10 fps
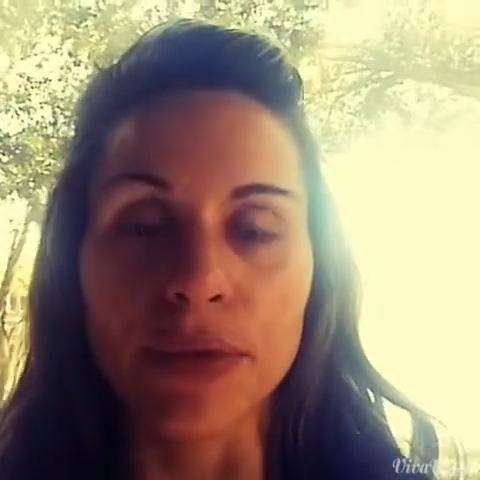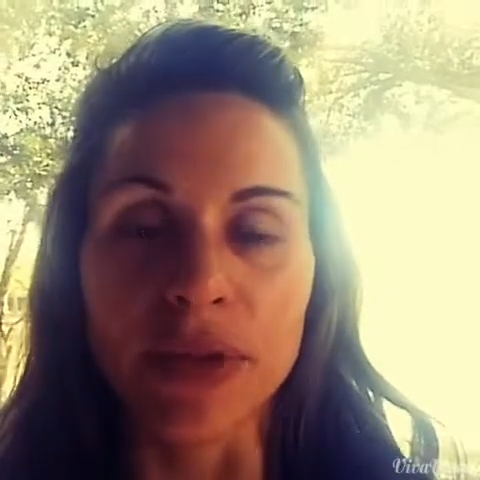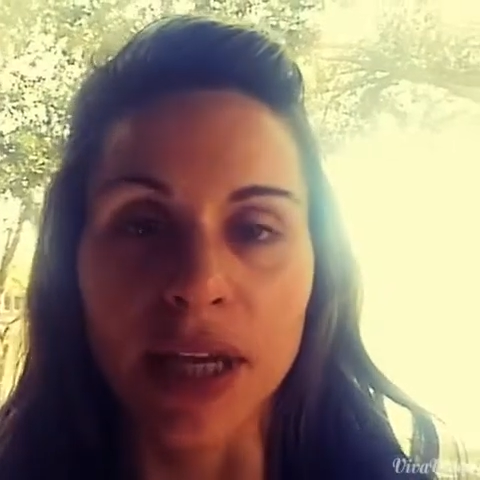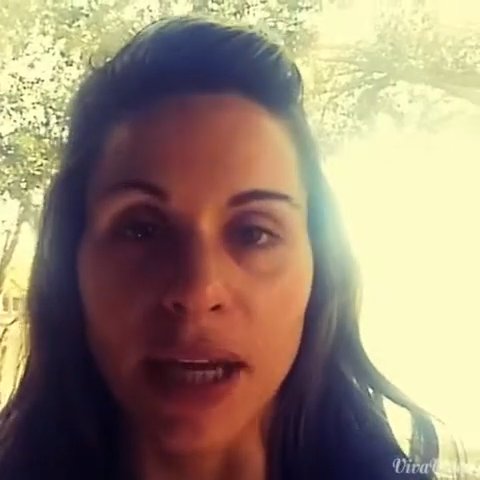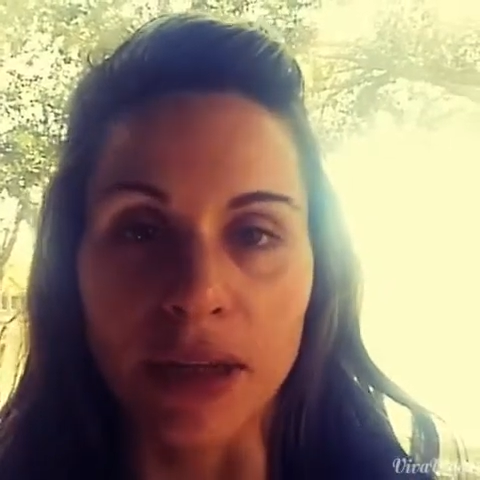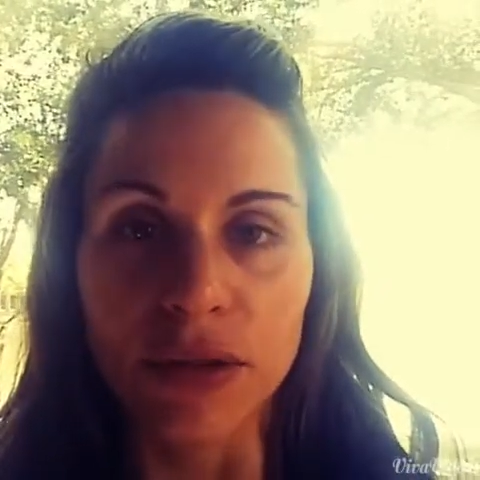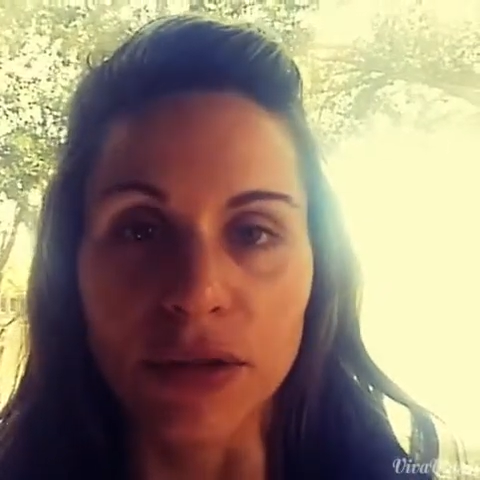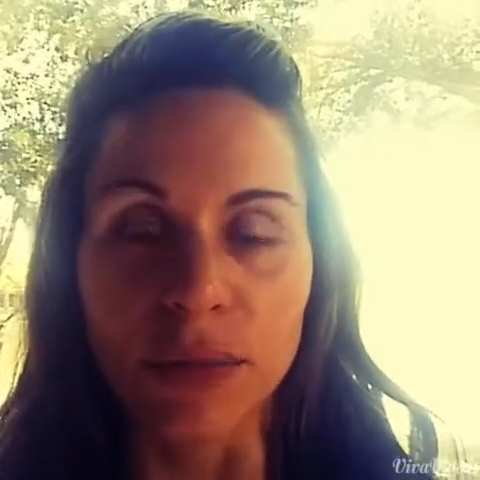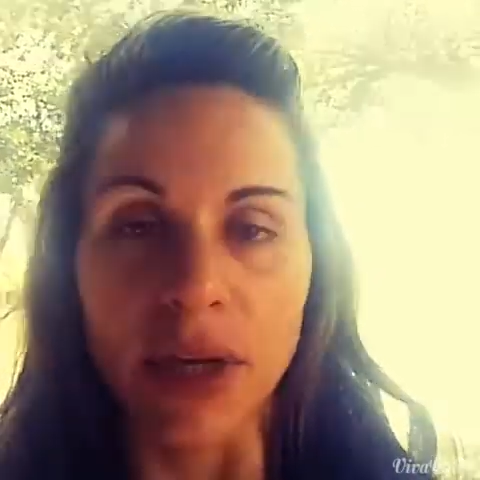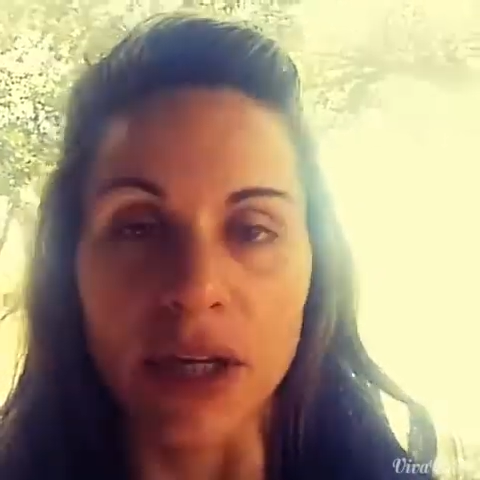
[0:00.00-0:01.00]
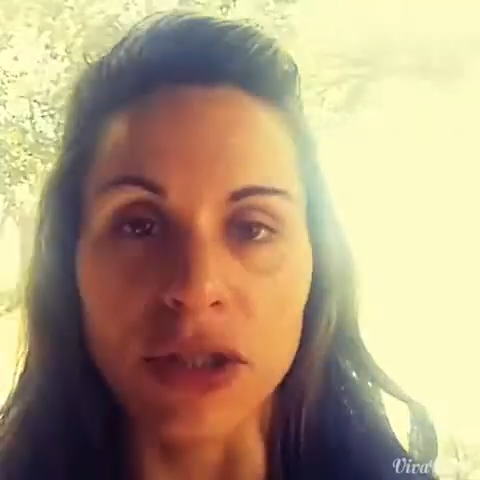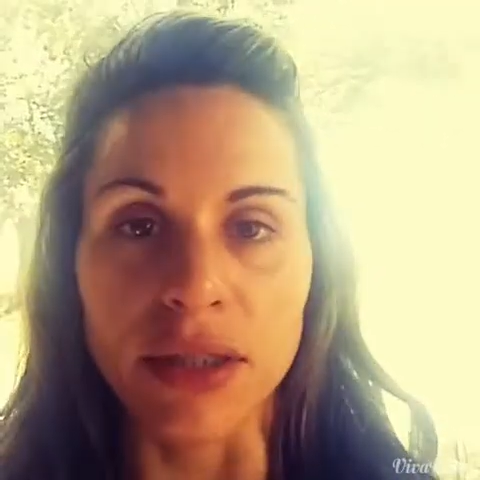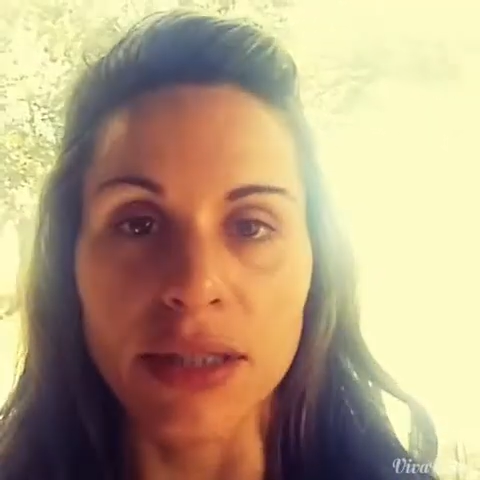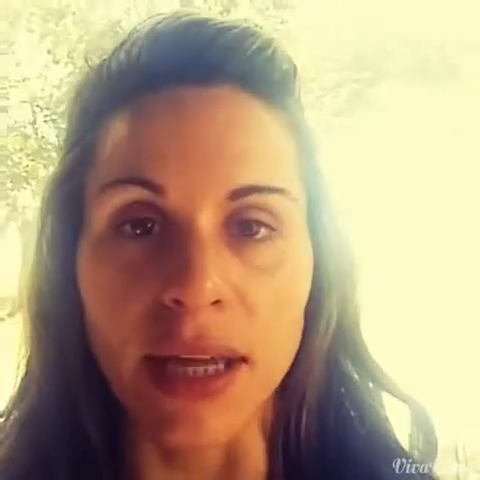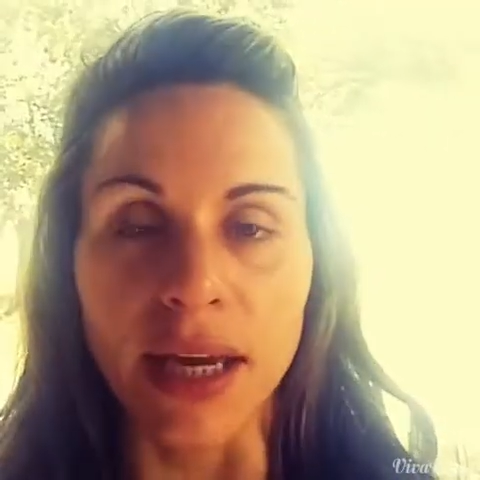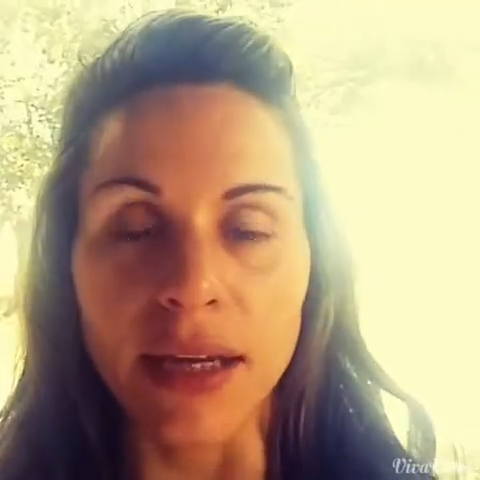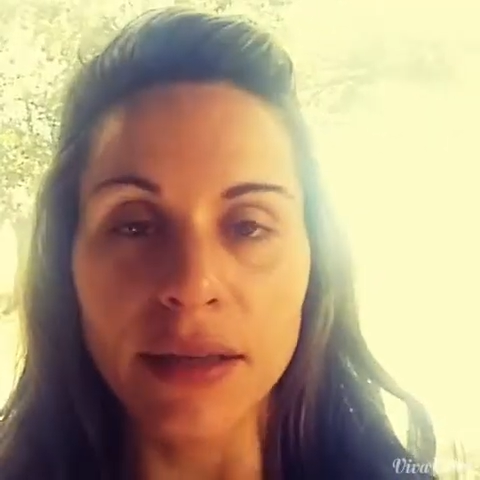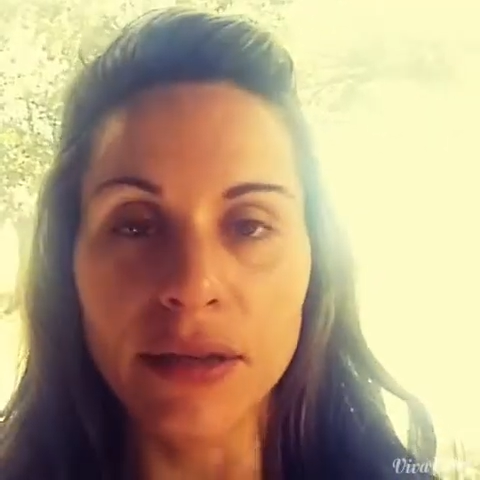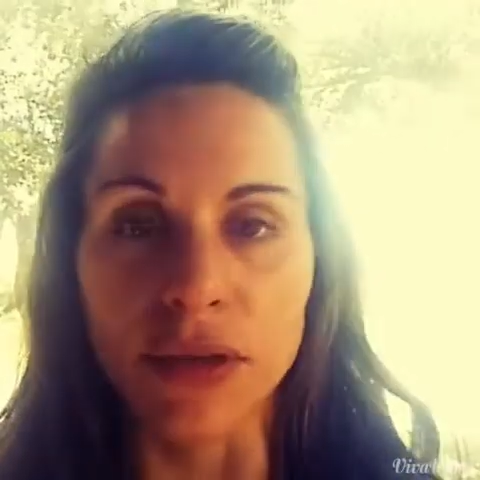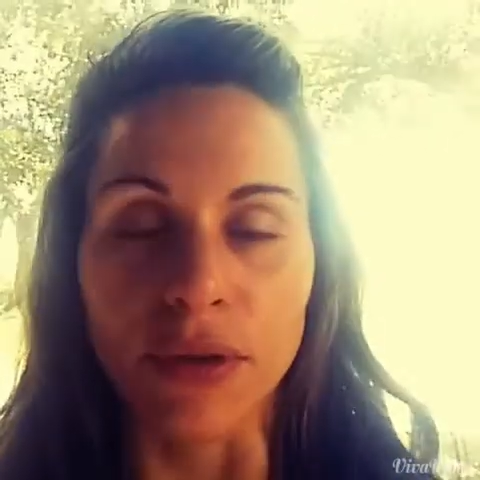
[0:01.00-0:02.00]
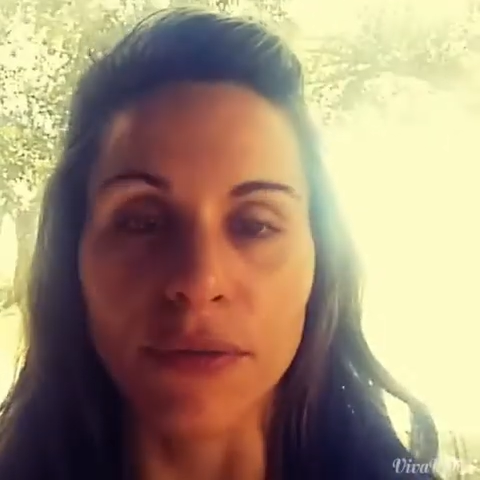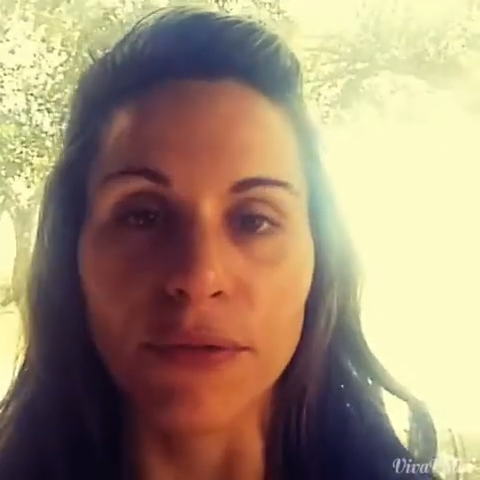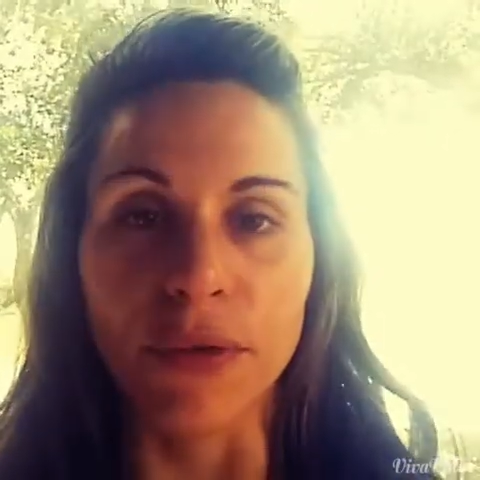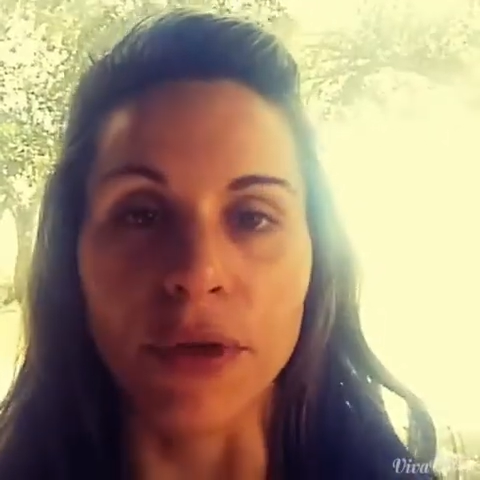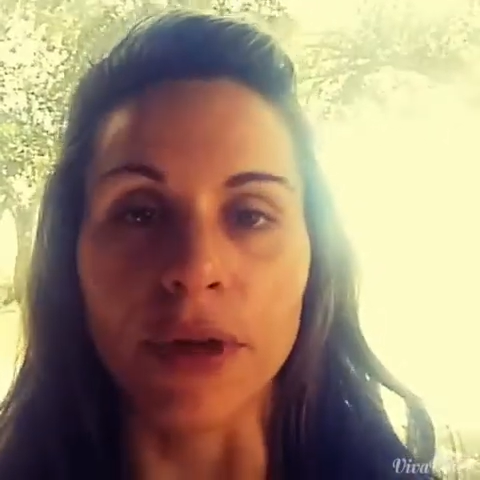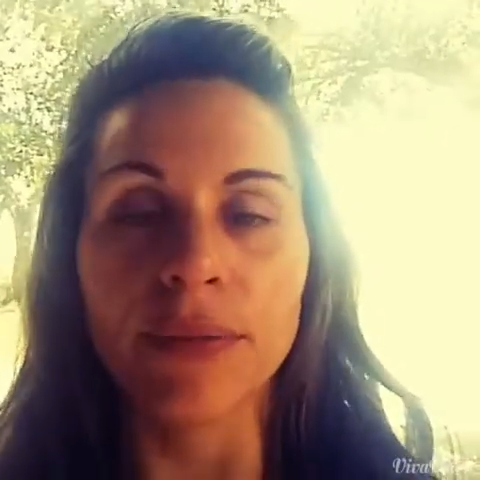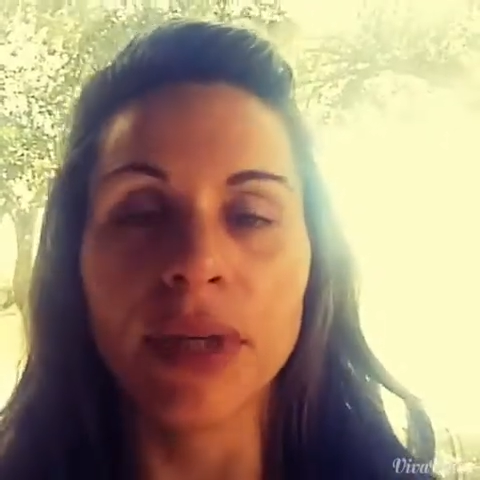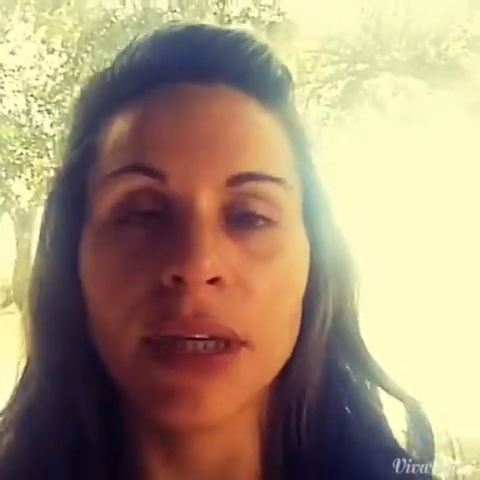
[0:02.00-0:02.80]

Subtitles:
pertain to the patient's stay to look for